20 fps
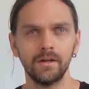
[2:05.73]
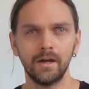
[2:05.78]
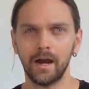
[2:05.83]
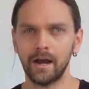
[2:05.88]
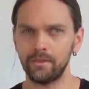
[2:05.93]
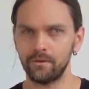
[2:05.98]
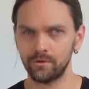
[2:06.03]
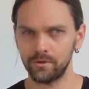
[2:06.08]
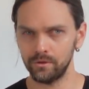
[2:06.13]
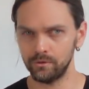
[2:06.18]

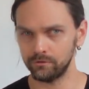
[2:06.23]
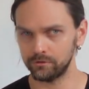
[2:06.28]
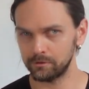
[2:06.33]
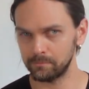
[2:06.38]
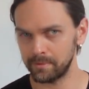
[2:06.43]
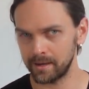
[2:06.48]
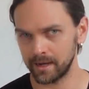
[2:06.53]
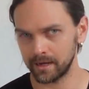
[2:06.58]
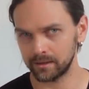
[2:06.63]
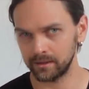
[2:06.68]
Either use the
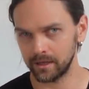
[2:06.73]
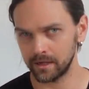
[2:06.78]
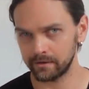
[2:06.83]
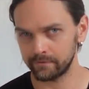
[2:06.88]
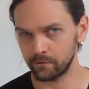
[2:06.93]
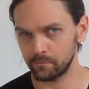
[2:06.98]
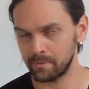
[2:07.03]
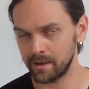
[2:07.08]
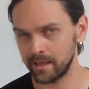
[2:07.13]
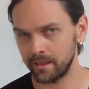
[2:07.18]
back leg
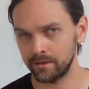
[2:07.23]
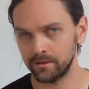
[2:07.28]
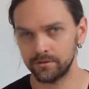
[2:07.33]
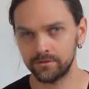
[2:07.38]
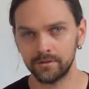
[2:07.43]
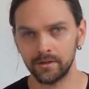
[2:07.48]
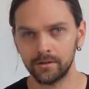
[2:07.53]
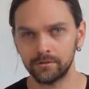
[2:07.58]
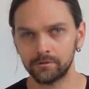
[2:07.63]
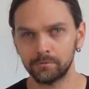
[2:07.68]
for
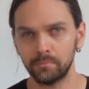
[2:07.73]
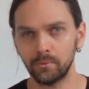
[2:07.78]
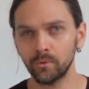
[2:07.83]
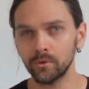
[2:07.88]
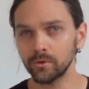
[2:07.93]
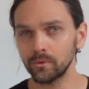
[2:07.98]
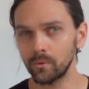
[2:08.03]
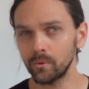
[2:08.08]
balance and support,